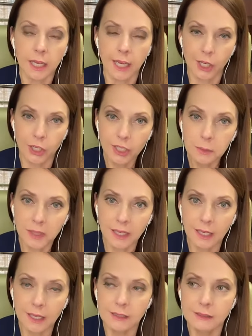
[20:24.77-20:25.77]
it could
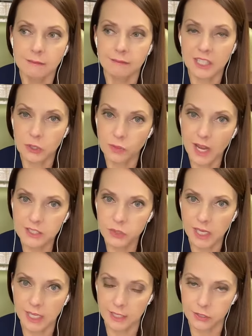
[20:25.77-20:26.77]
be that you not
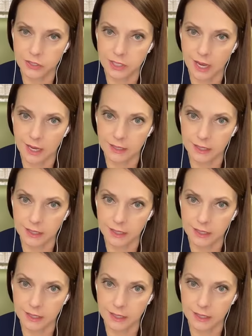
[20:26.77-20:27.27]
doing exercise,